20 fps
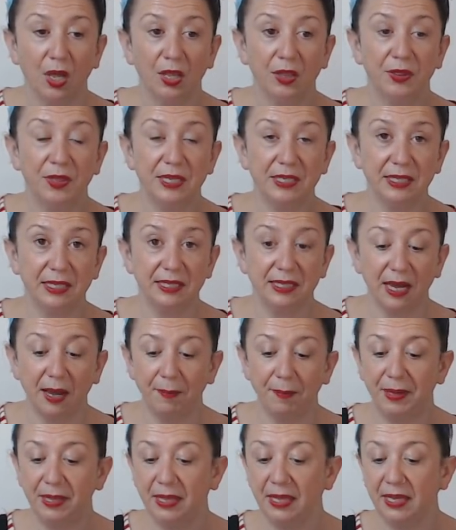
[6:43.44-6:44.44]
This is
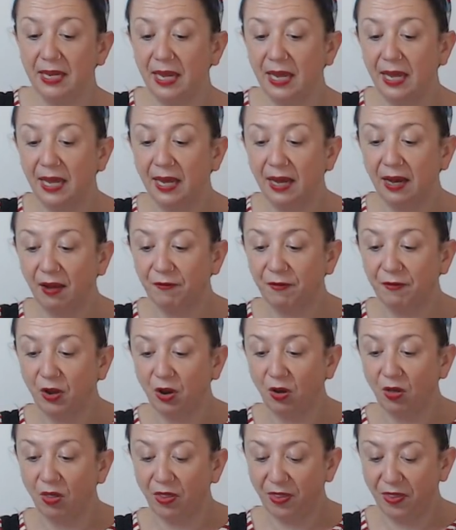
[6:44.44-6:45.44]
up in the air. I've
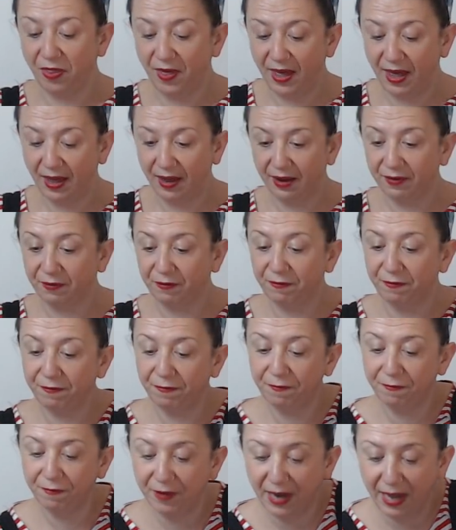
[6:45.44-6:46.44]
got that
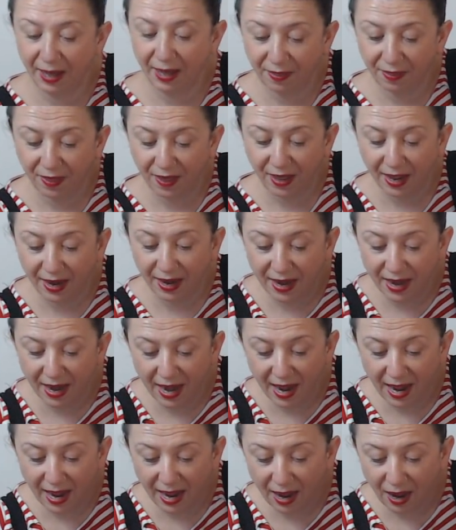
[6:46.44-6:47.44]
flat there.
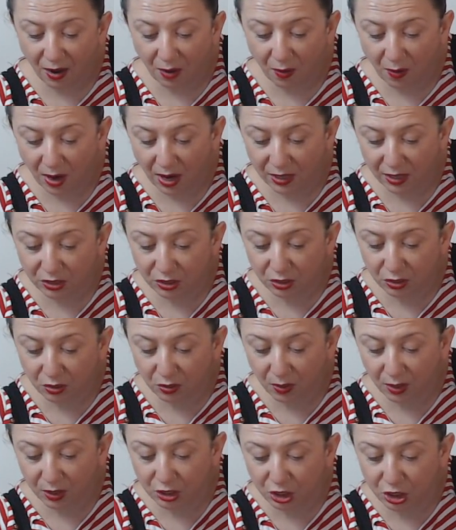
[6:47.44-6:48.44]
Now I do
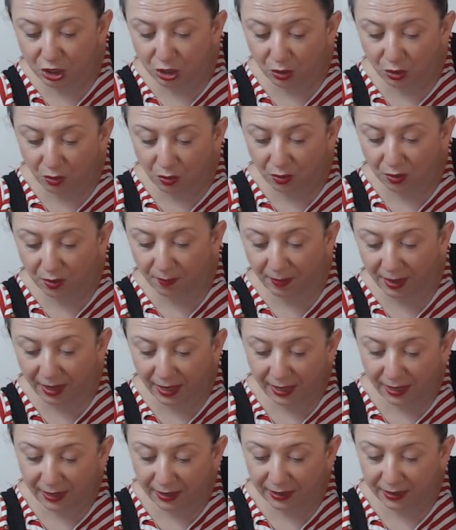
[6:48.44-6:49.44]
a chalk
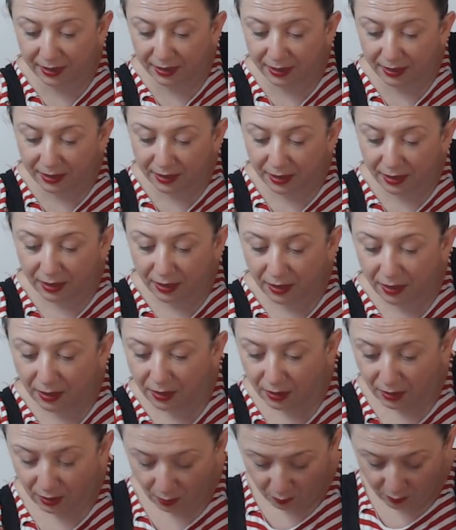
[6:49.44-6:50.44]
mark
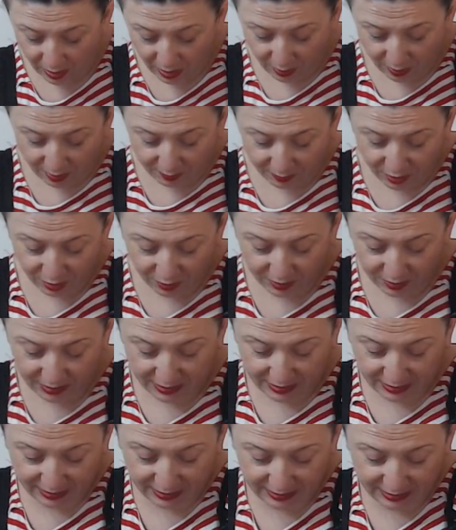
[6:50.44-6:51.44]
where I'm going
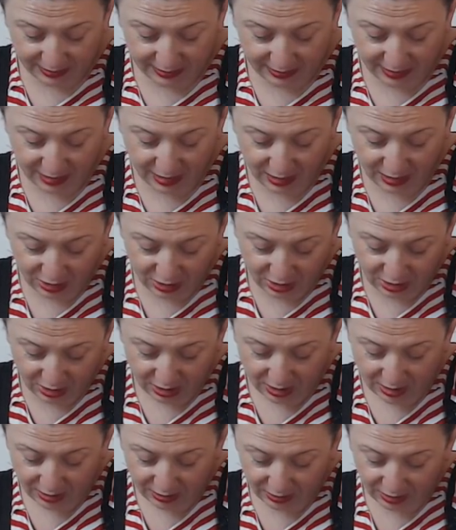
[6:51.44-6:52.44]
to stitch,
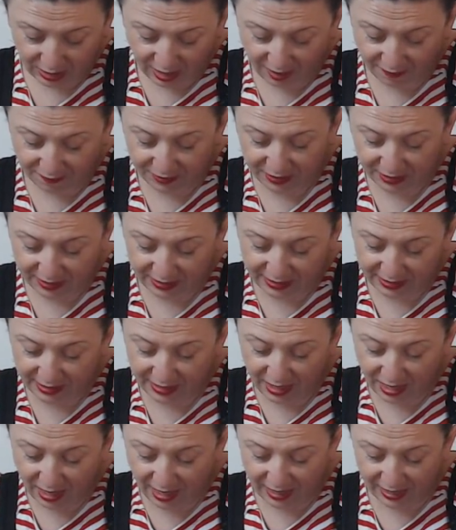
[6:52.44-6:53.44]
so ever so
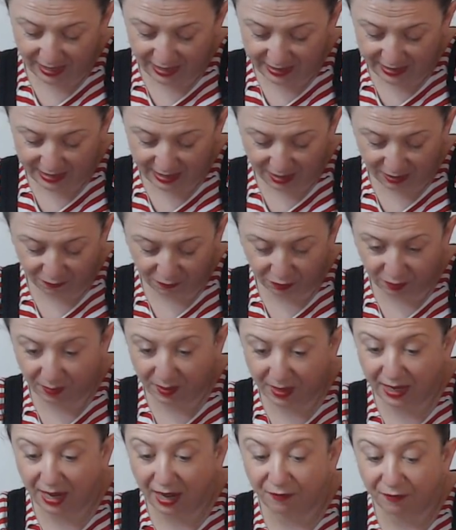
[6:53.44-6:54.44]
slightly down from
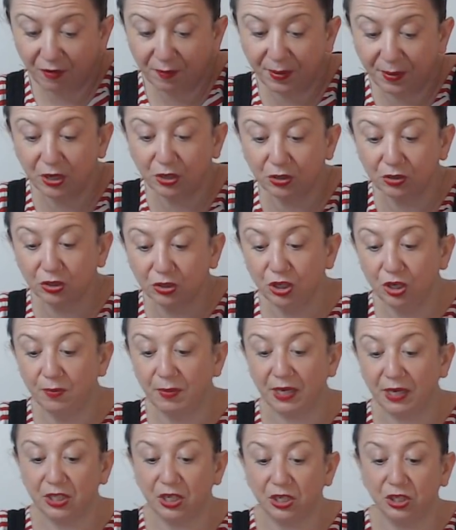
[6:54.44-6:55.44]
the cover, but not too
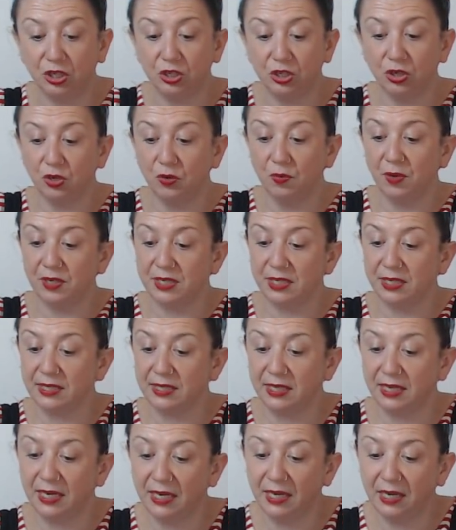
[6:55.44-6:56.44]
much because you do want it
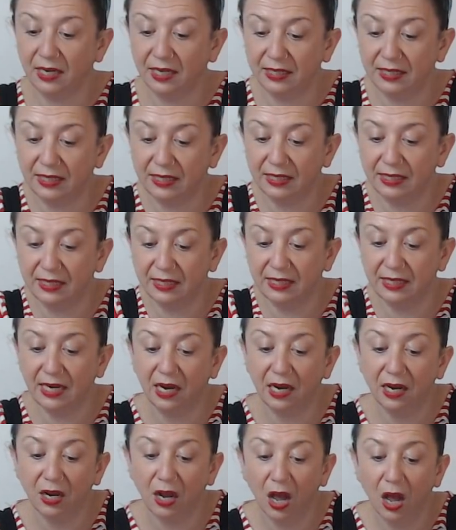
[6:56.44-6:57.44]
sitting nice and
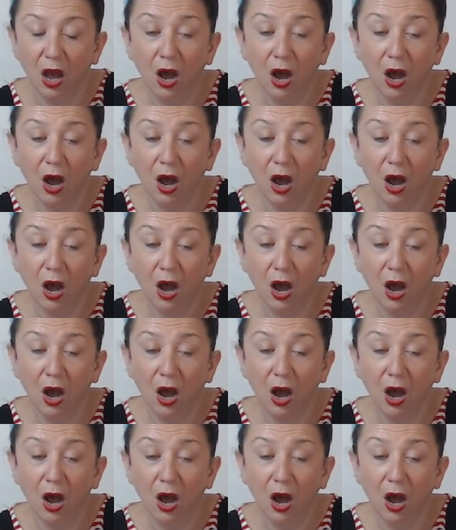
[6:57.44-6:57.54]
snug.